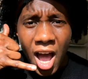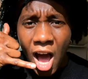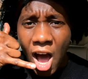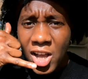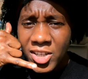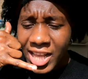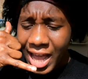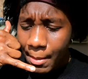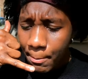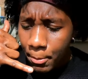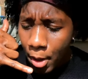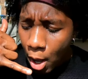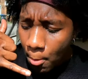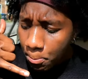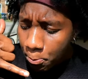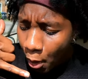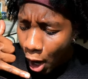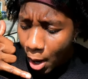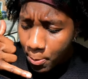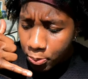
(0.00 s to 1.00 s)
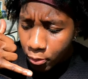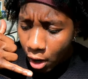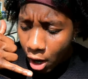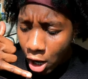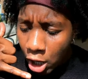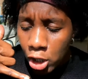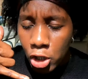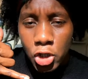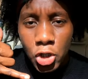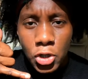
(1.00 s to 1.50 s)
I was like,
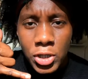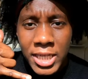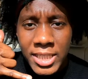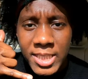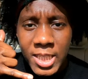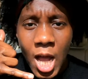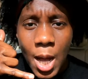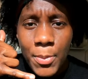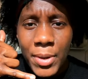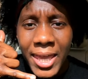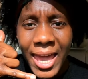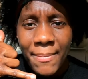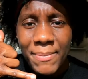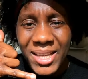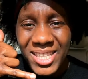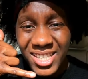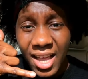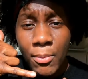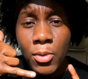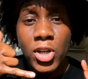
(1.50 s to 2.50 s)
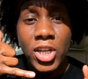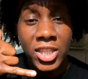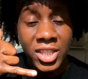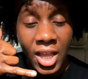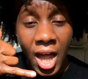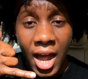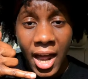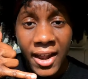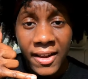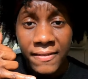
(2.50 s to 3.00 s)
Barbara, you need to come and get me because I'm gonna
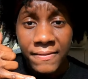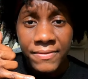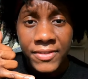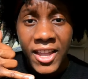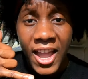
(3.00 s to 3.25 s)
die.